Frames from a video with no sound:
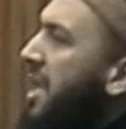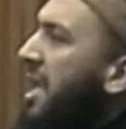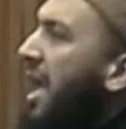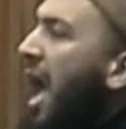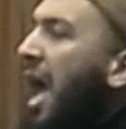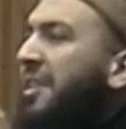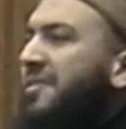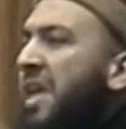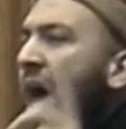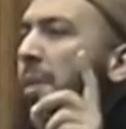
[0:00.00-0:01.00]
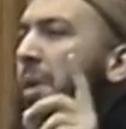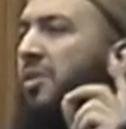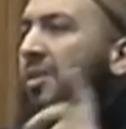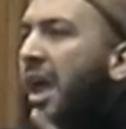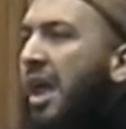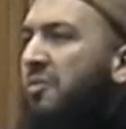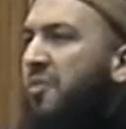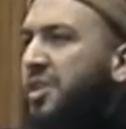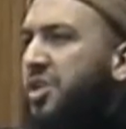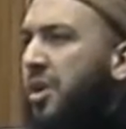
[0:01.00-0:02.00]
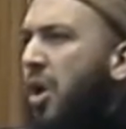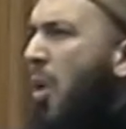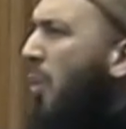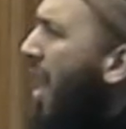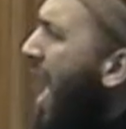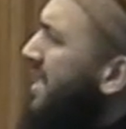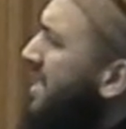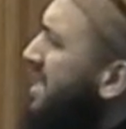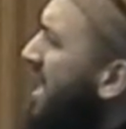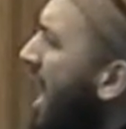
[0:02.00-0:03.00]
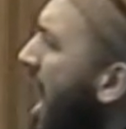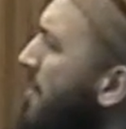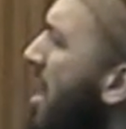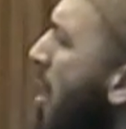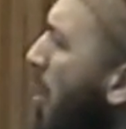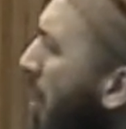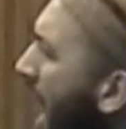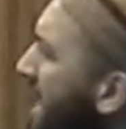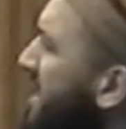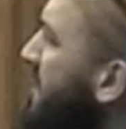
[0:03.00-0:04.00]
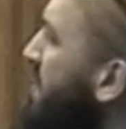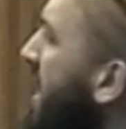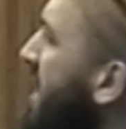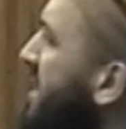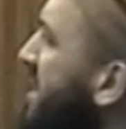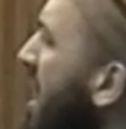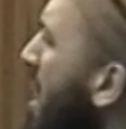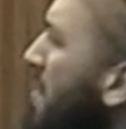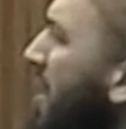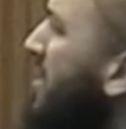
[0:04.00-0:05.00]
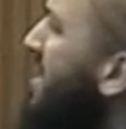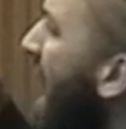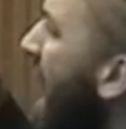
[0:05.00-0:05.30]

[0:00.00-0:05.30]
Hiya hatta matla al fajr. Why is it salam? Why is it peace? Because